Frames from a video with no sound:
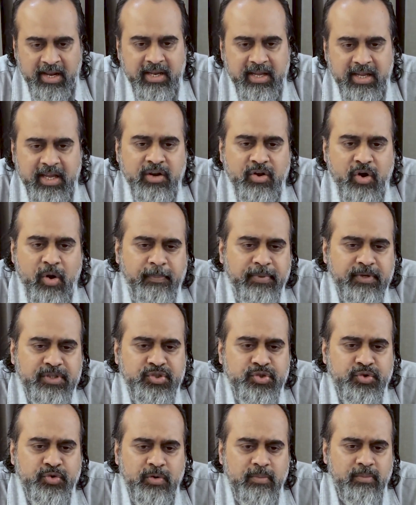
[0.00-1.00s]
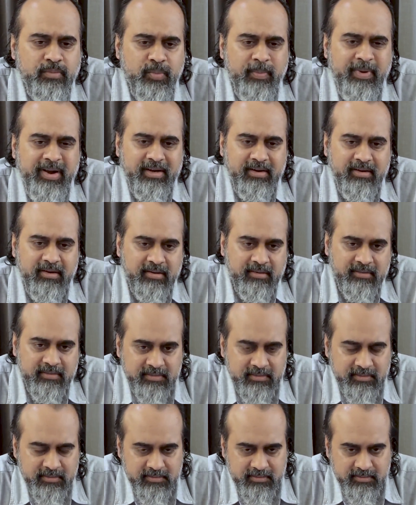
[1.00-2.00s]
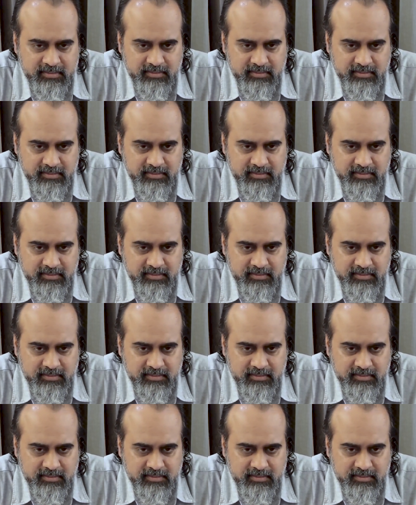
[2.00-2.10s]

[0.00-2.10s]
in an inopportune moment